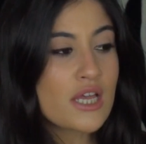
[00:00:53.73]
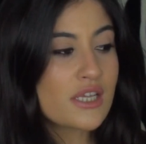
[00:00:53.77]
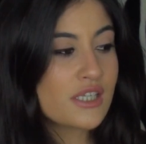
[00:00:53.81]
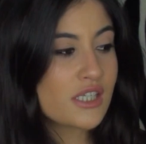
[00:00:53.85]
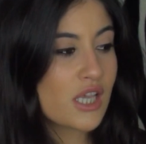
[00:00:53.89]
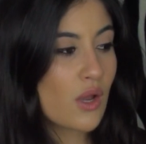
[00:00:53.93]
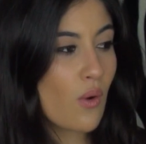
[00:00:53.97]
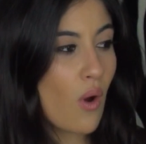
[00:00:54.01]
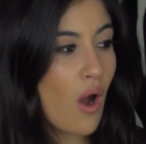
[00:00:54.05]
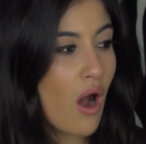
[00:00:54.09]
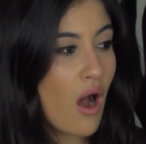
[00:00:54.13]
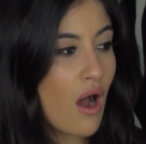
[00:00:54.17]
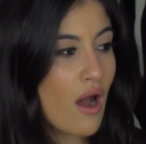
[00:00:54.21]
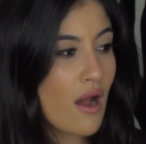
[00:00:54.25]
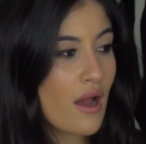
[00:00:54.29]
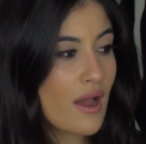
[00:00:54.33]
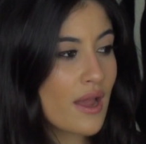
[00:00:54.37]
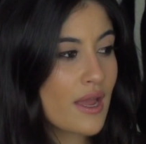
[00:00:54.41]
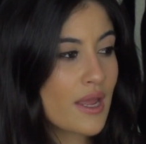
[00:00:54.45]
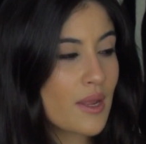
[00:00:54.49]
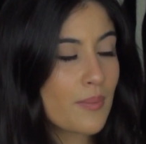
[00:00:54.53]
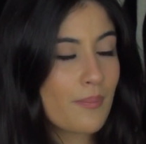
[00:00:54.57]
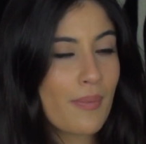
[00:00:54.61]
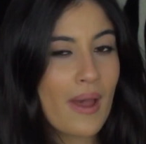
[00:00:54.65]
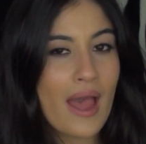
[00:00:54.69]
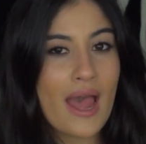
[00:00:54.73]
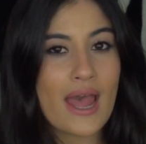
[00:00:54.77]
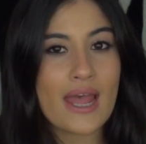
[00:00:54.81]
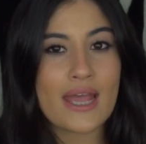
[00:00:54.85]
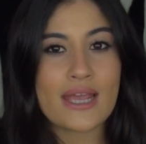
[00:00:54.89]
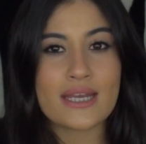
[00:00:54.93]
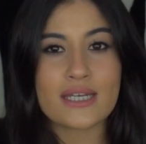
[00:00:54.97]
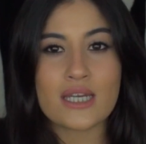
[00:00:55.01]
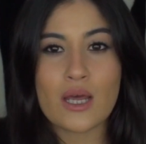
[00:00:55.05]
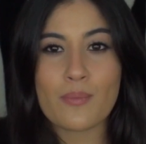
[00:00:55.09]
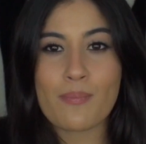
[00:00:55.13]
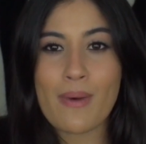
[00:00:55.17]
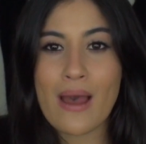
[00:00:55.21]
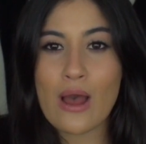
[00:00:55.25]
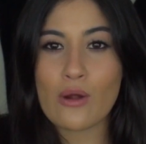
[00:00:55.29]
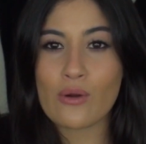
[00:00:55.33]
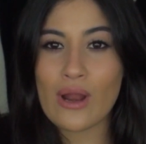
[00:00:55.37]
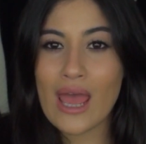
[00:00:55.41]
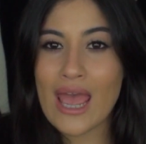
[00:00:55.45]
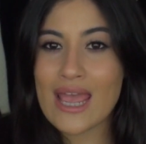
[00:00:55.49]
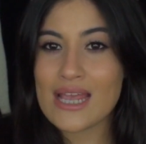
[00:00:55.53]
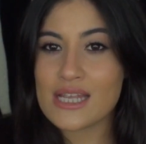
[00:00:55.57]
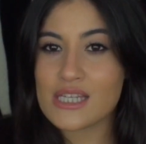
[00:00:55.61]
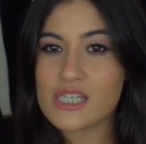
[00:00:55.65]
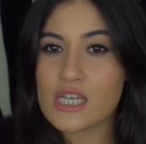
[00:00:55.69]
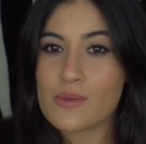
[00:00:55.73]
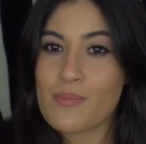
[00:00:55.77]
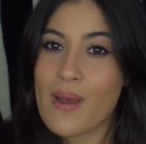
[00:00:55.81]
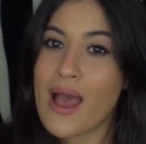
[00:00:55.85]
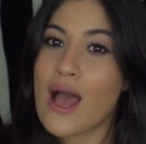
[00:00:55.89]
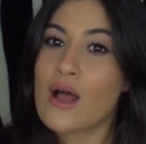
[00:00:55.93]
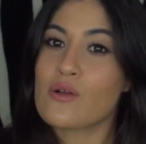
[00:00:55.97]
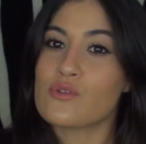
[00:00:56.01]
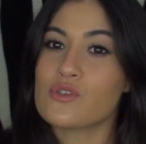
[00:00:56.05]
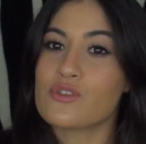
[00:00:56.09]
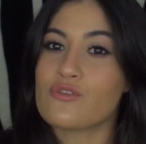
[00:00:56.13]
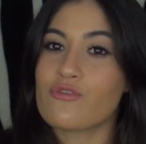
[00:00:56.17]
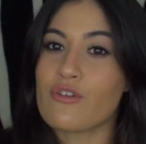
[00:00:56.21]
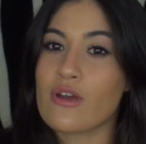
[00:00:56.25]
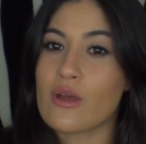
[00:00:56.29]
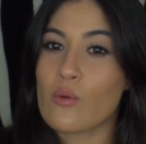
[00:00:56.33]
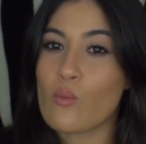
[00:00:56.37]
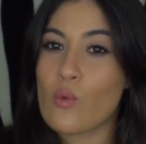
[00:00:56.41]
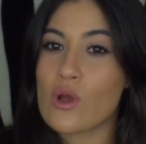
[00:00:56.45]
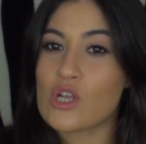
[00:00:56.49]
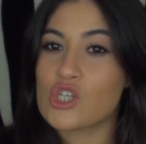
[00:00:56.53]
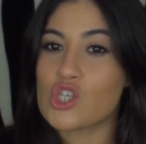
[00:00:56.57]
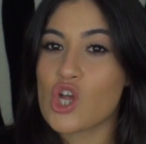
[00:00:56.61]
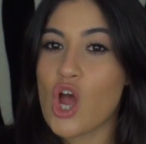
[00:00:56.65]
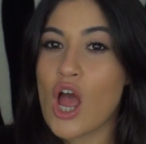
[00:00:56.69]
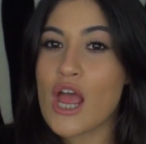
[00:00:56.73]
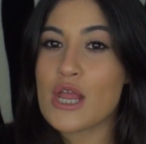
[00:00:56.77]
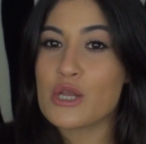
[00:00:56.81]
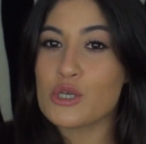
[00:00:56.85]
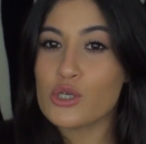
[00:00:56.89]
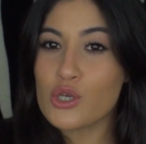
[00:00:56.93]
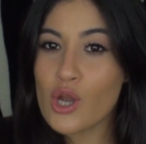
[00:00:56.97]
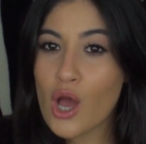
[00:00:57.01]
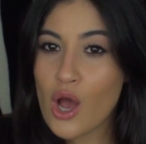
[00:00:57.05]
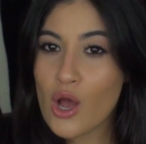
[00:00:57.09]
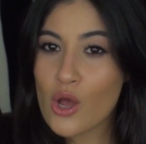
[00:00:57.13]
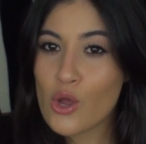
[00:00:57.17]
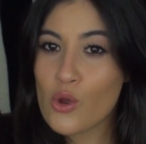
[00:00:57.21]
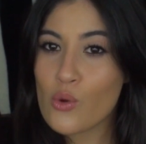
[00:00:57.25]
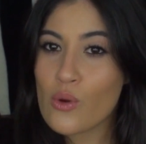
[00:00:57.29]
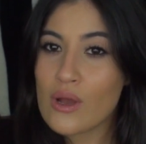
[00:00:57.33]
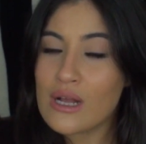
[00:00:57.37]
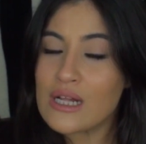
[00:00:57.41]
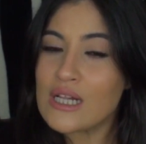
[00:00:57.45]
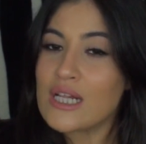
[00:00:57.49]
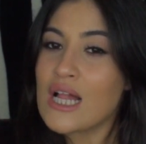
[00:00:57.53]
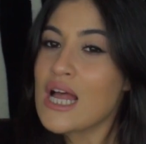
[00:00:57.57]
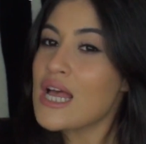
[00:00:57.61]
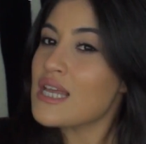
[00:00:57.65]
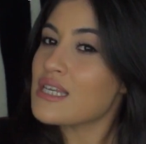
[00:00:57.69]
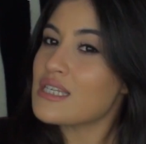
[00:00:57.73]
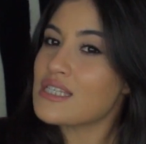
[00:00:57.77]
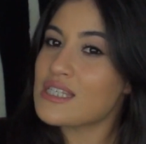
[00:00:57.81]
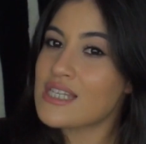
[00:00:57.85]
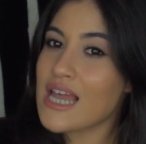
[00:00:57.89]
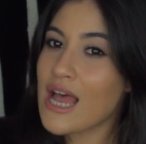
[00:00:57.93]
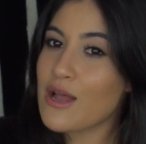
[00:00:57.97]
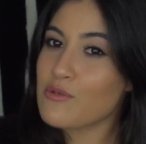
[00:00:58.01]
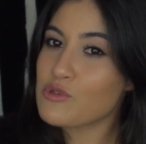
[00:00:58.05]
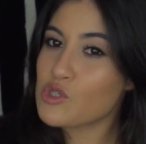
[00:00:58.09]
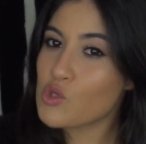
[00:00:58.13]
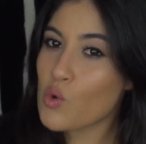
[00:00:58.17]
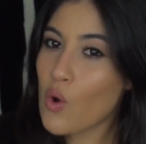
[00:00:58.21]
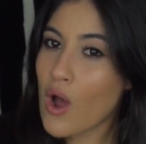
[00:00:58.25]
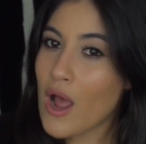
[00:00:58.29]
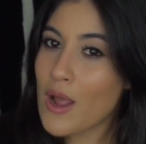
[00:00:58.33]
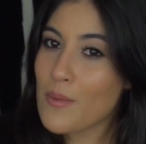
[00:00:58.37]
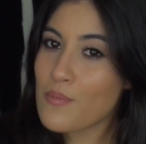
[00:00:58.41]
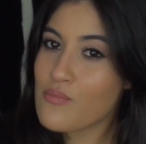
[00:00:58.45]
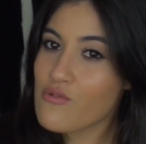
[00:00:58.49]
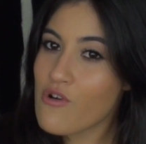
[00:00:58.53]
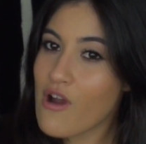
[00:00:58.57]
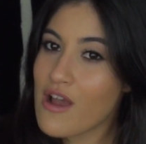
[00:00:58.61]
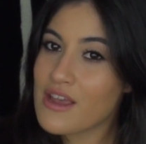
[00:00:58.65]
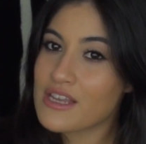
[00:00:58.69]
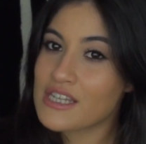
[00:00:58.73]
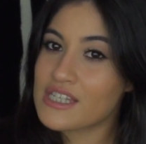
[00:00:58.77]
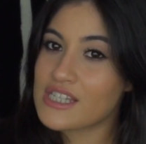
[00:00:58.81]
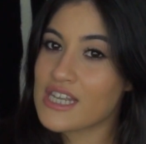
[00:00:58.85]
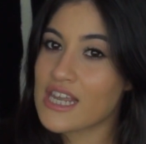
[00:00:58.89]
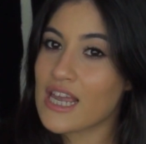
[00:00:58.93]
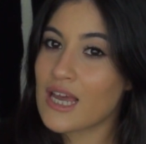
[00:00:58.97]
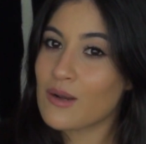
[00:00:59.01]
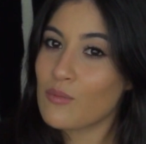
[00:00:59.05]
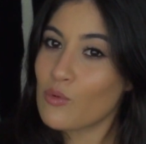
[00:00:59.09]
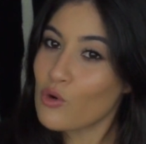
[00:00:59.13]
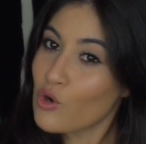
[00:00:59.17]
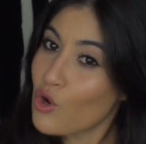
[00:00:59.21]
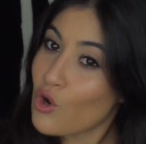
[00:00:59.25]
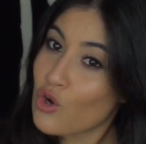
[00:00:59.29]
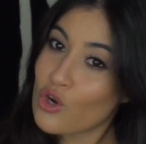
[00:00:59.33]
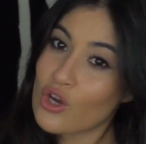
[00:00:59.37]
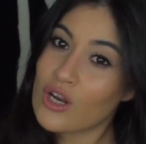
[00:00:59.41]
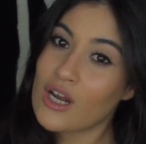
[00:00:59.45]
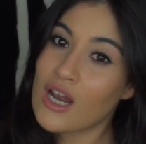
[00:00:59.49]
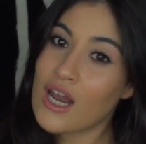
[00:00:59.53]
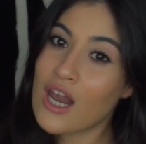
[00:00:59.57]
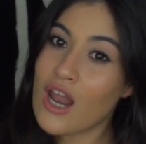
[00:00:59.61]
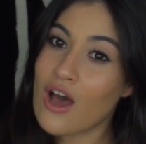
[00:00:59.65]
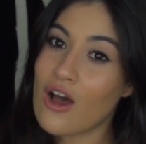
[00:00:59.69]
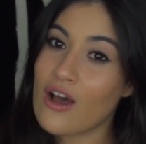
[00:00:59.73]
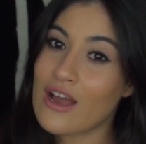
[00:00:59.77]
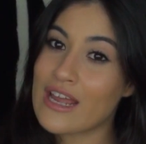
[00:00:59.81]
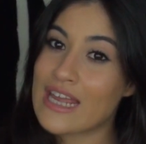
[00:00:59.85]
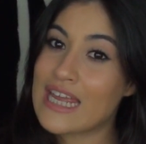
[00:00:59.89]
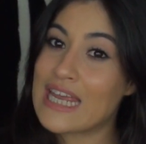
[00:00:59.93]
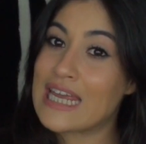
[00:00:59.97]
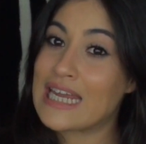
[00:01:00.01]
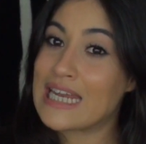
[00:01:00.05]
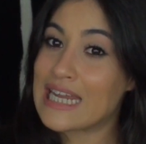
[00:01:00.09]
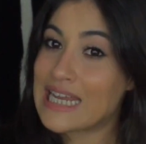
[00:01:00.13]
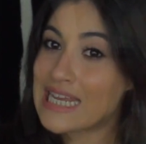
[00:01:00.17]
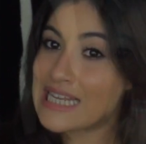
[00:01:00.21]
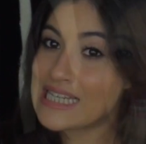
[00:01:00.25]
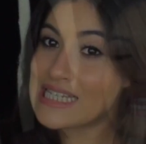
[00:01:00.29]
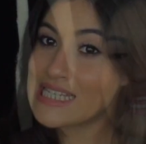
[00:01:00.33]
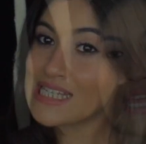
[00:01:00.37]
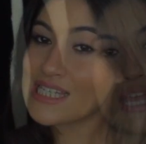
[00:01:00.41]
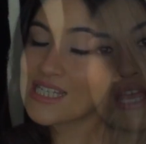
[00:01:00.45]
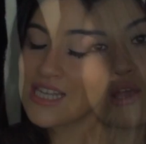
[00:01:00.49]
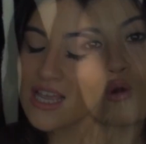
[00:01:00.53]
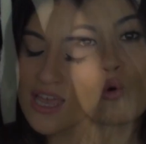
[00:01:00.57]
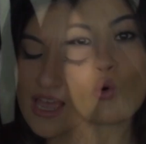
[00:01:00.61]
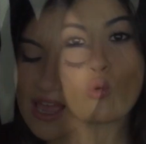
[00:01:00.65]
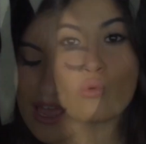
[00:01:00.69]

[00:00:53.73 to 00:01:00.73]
so I paid about £80 for it, which I know sounds quite pricey. I'm not gonna lie, it is.